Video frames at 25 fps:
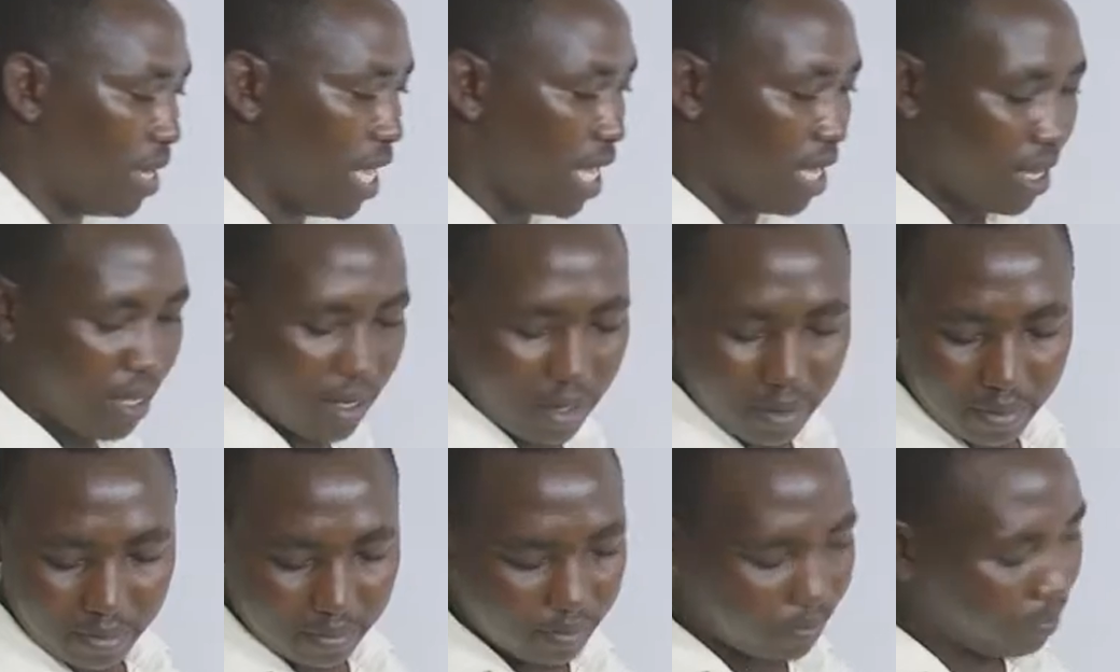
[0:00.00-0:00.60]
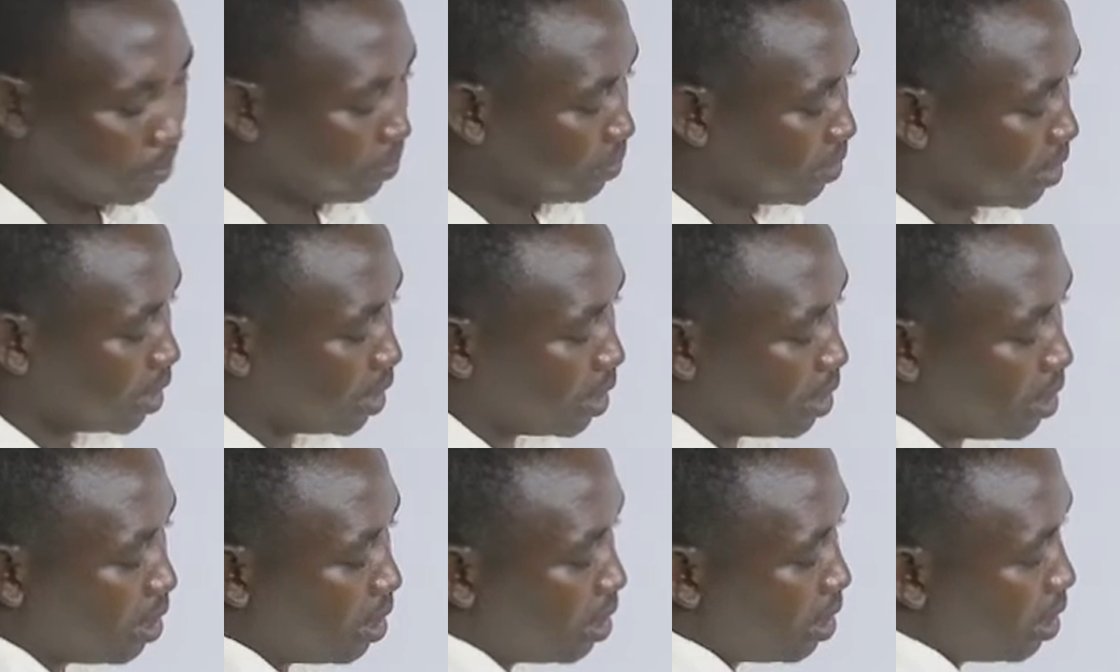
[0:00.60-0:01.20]
B.
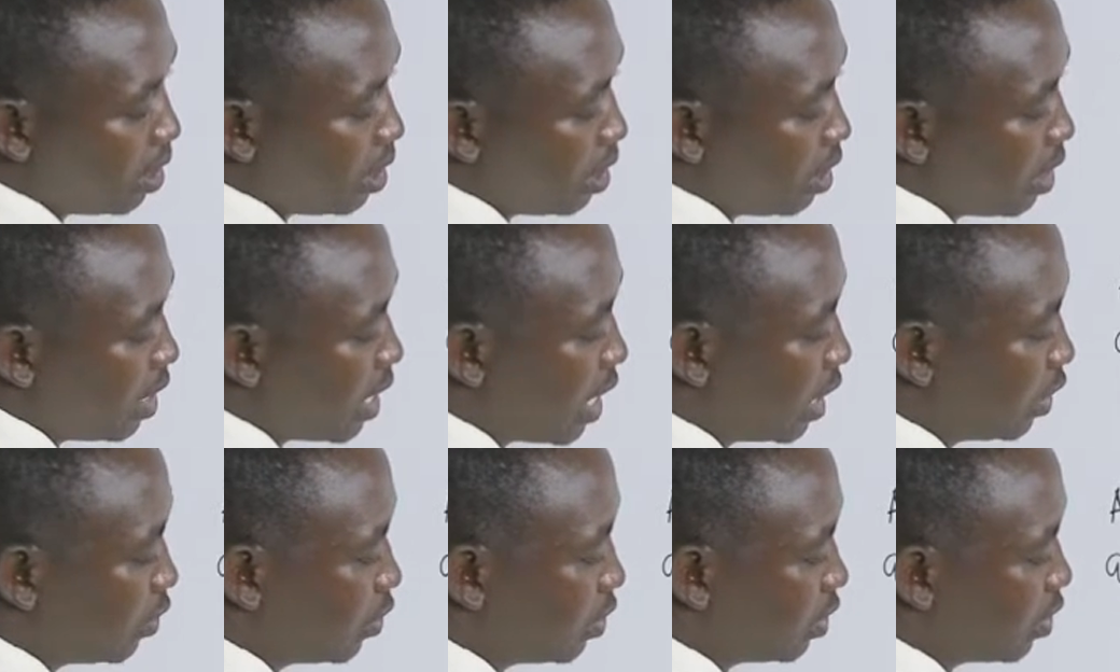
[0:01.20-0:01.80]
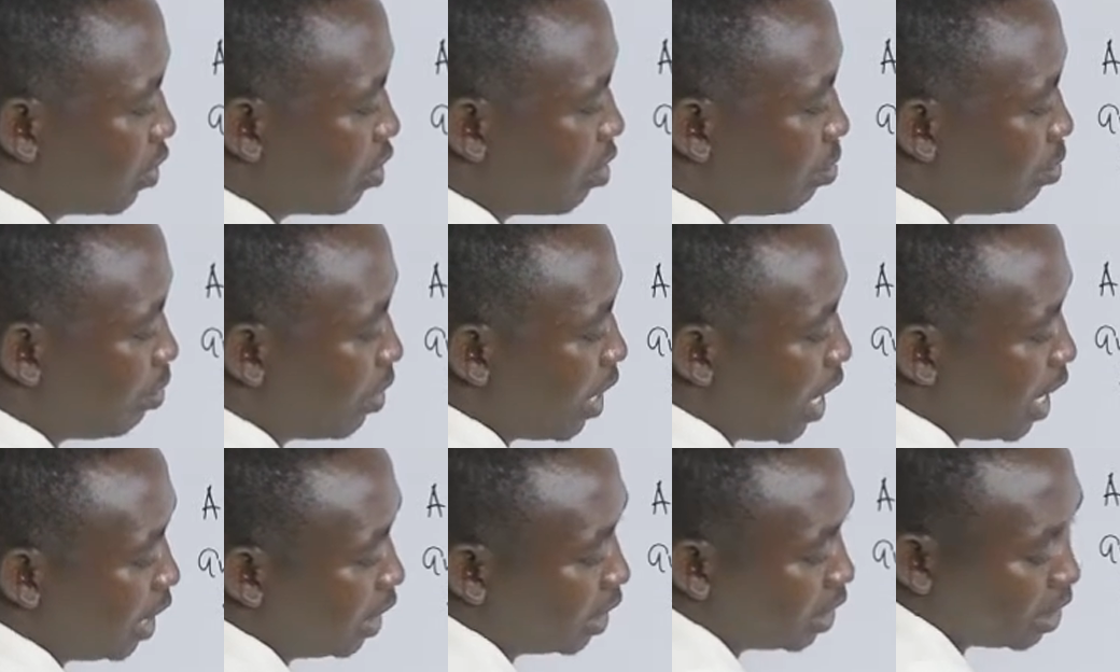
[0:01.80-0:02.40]
That was our
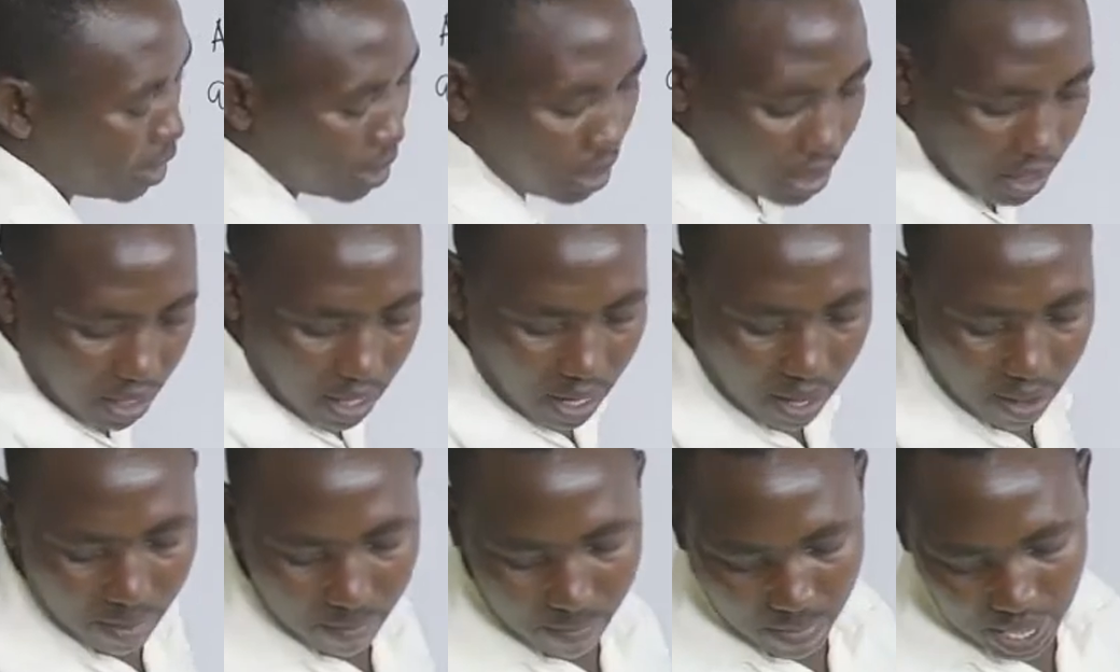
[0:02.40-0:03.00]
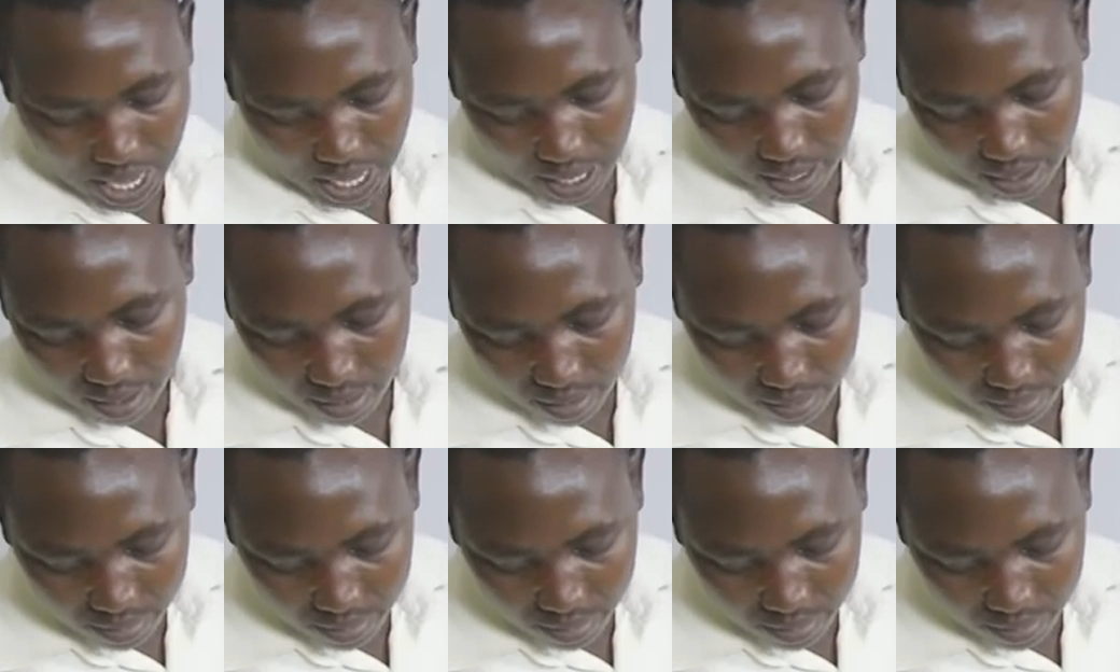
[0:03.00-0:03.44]
point B.